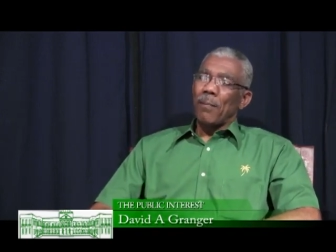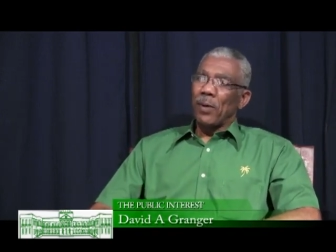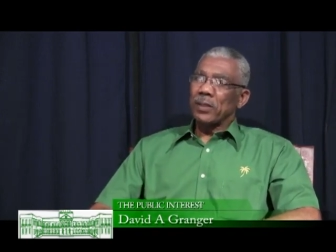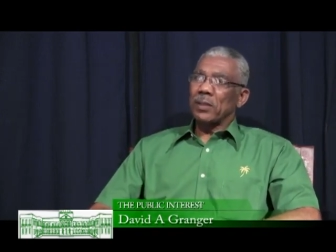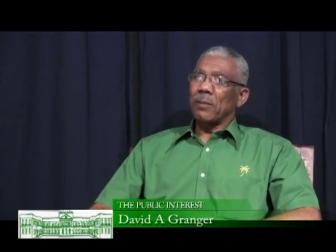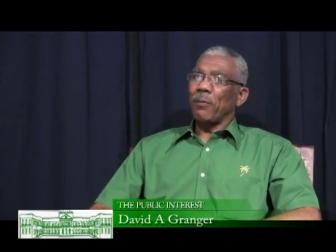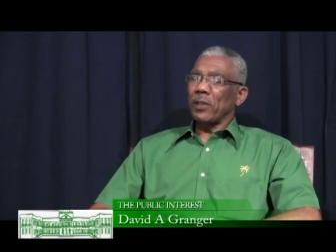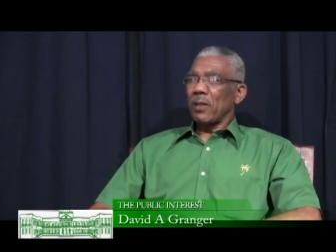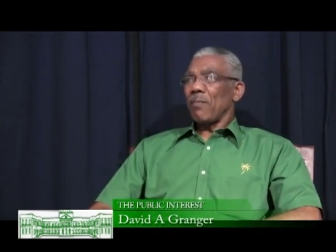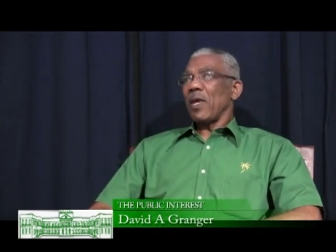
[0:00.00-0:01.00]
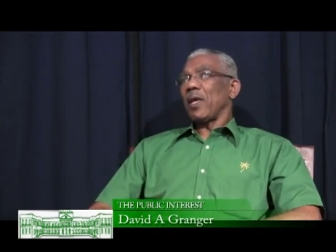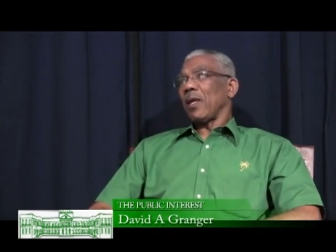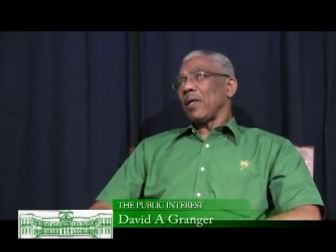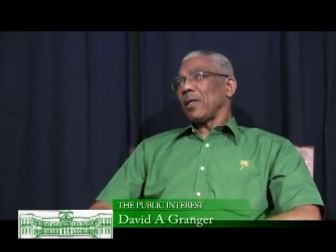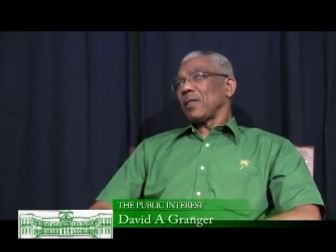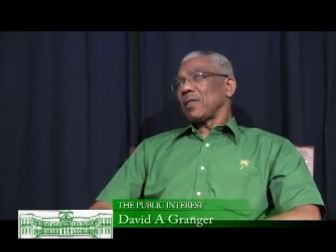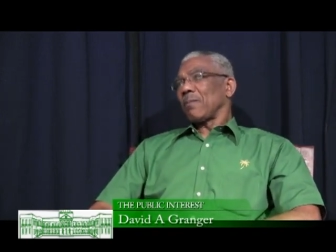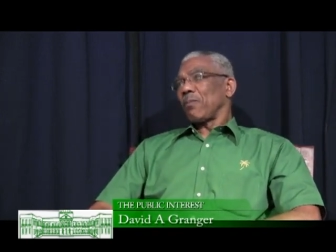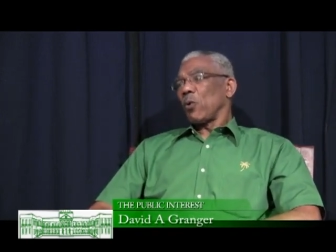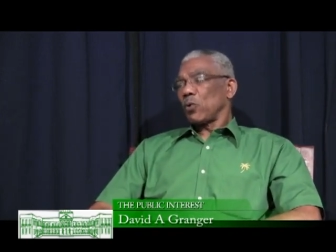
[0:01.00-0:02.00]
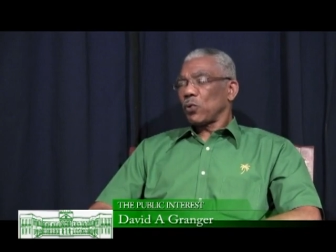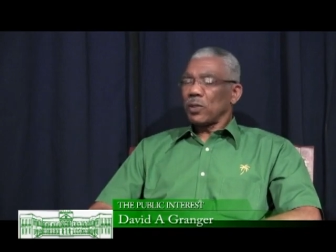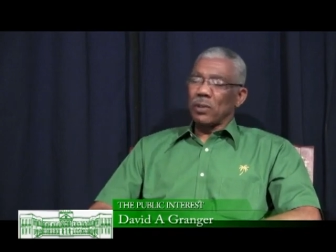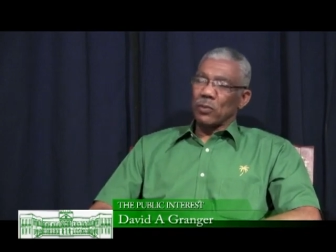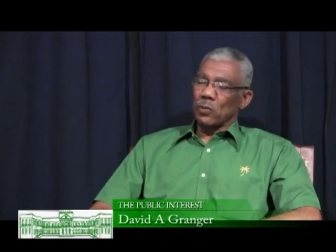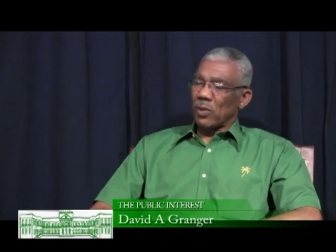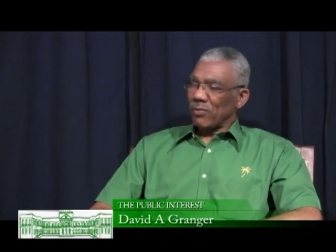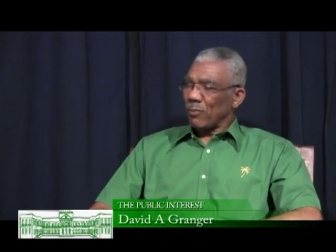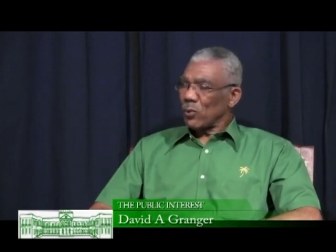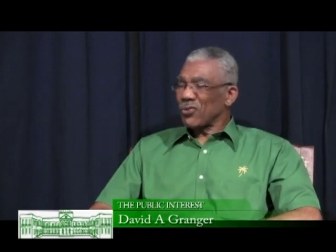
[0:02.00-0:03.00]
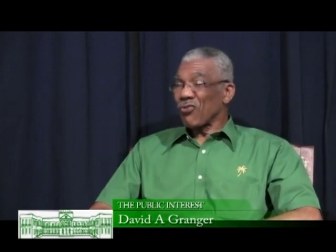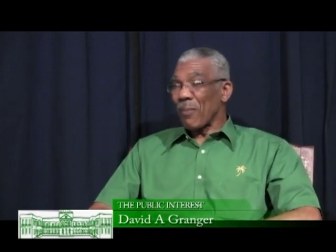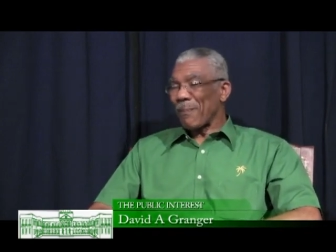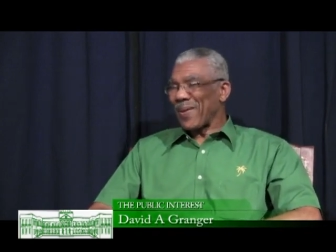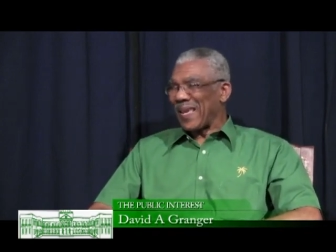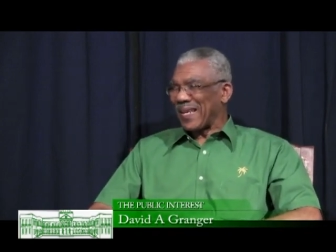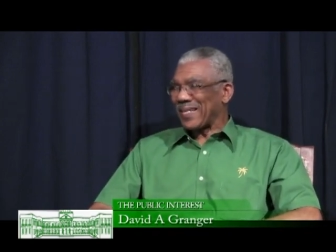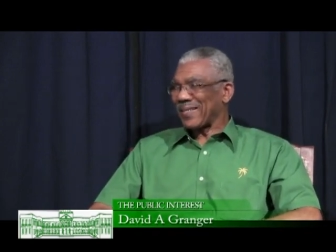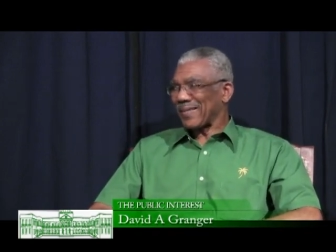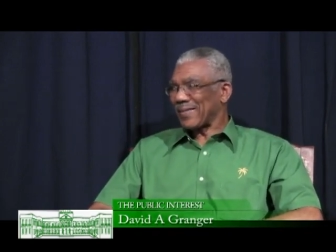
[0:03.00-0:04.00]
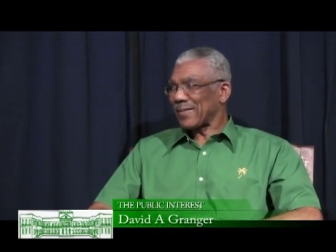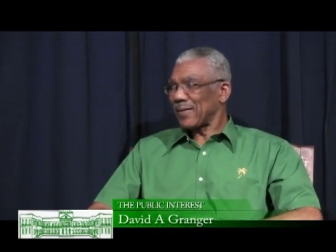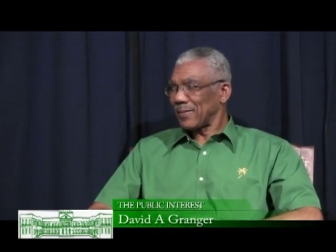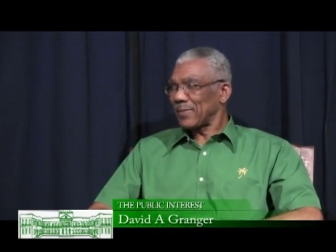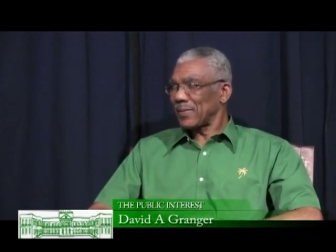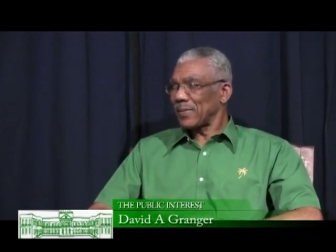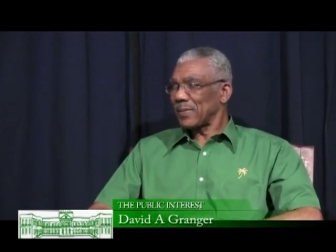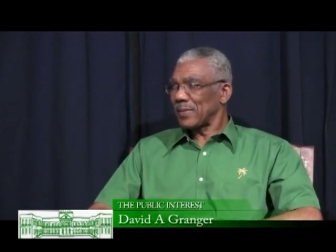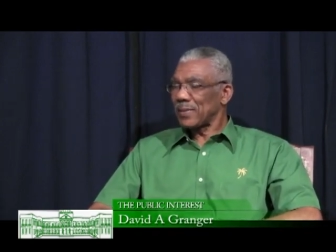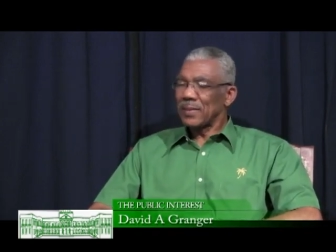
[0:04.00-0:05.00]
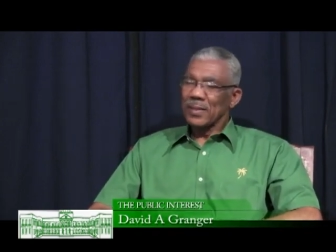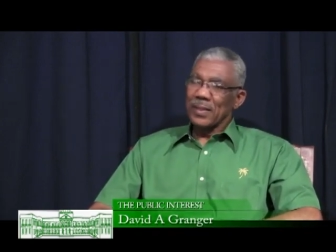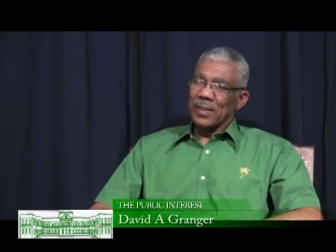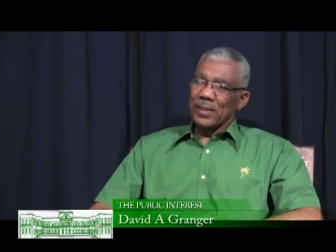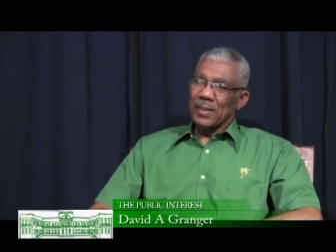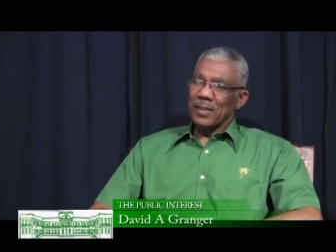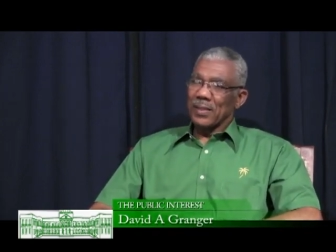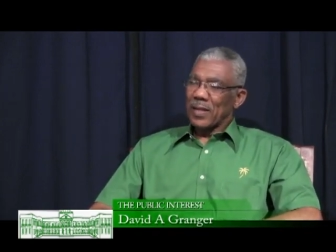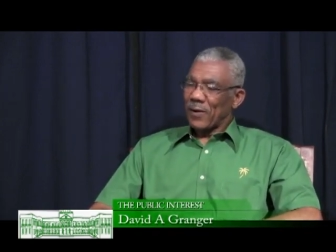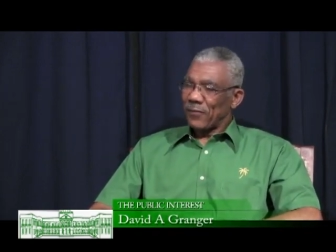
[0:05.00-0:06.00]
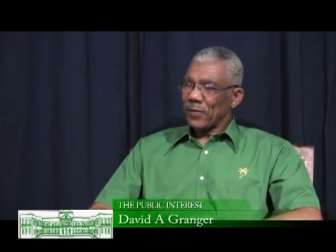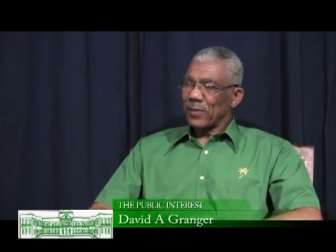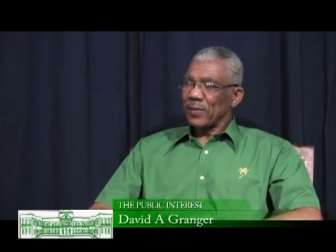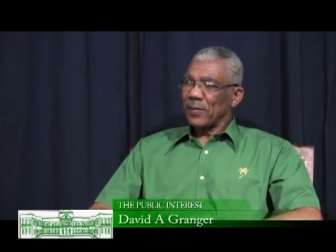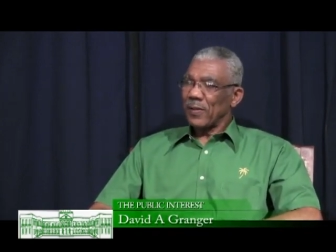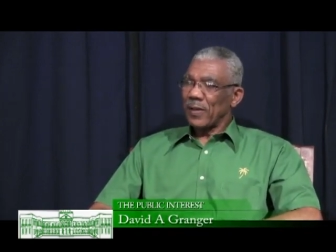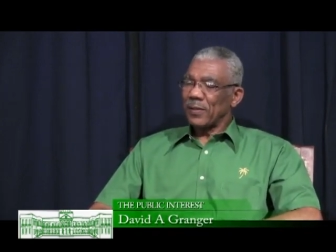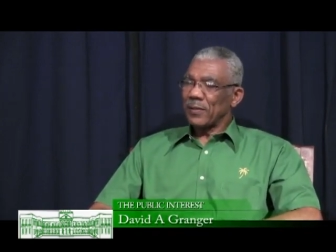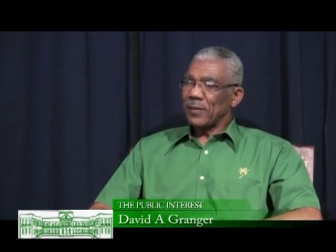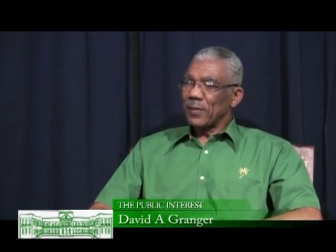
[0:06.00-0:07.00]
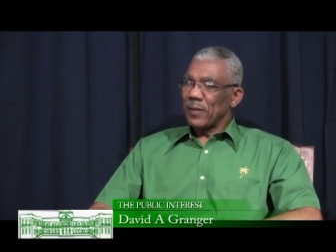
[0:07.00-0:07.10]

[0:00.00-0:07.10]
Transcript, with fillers: But the point I'm making is that Portugal was one of the most rapacious countries in Africa. And